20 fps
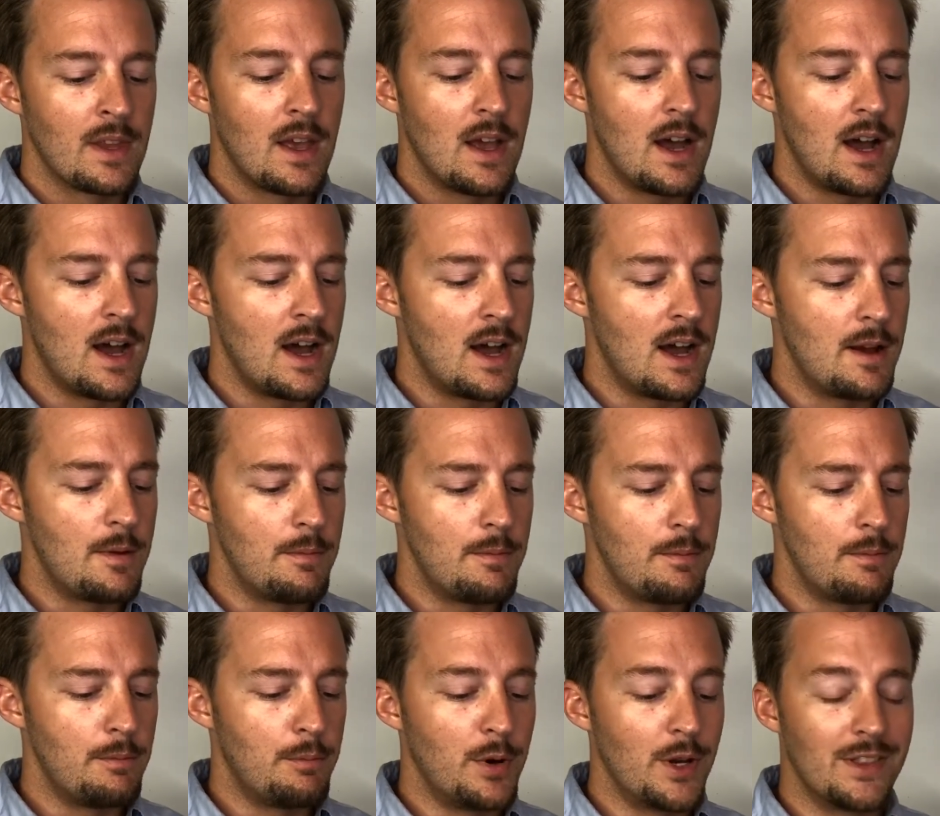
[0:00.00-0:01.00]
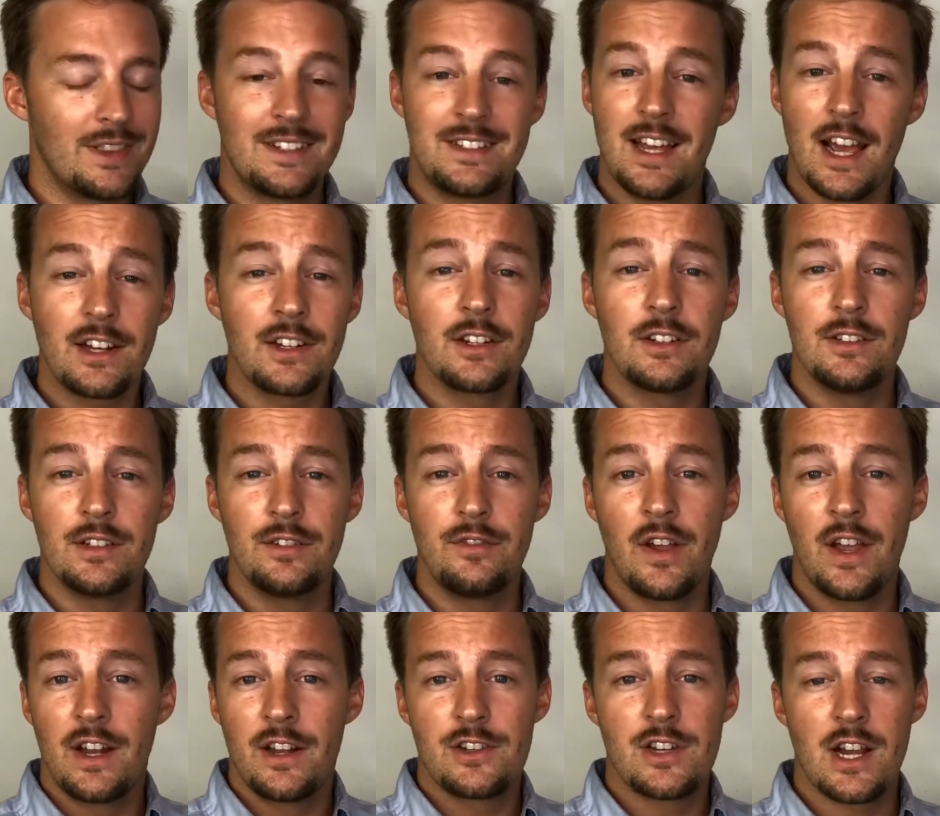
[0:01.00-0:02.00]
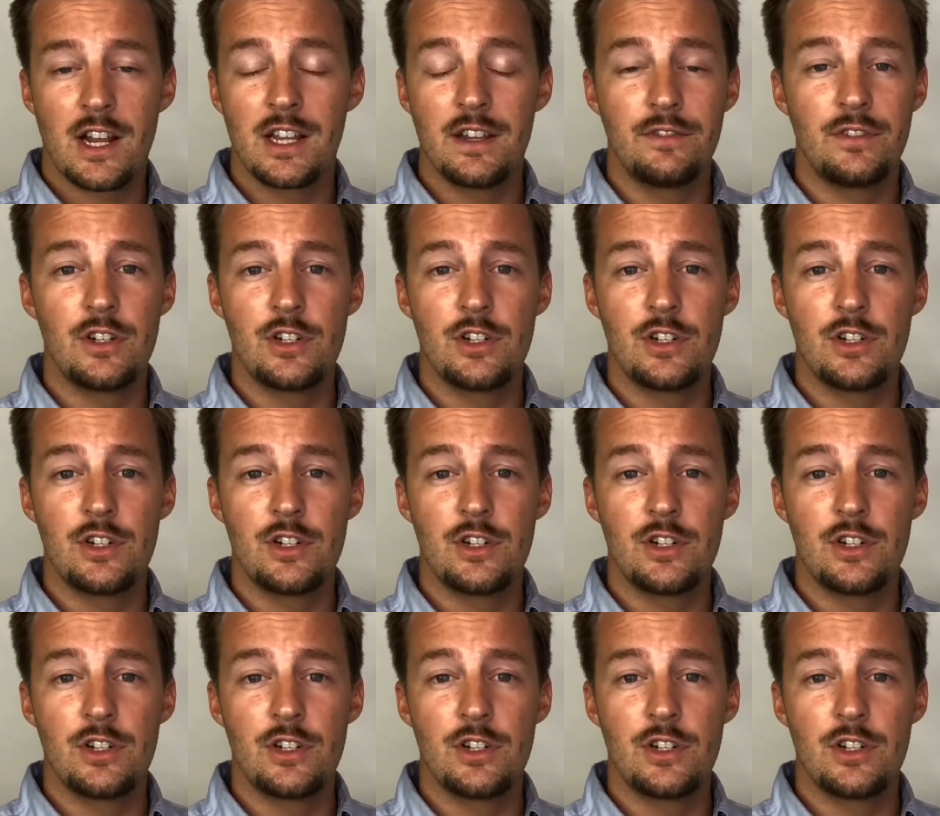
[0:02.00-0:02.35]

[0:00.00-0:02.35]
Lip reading: But the technical advantage I give to